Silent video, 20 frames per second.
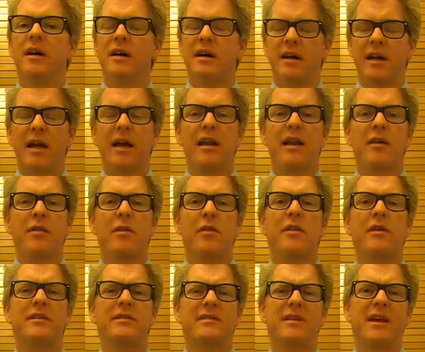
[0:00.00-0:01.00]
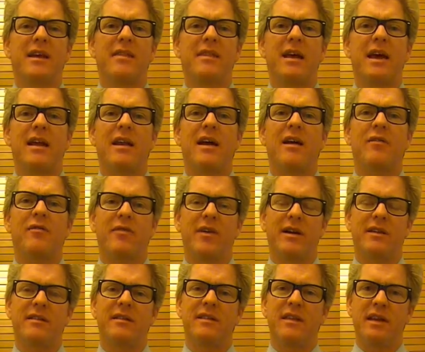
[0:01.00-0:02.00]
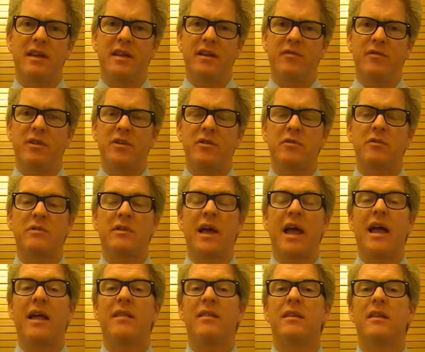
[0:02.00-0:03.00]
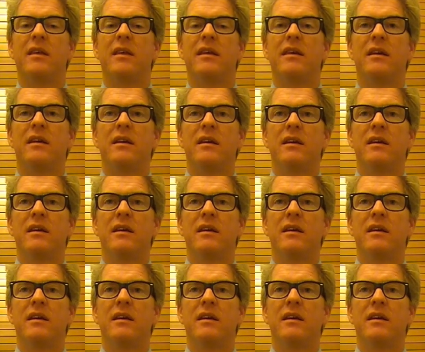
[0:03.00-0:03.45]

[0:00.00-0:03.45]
and other things like that, affect the individual and the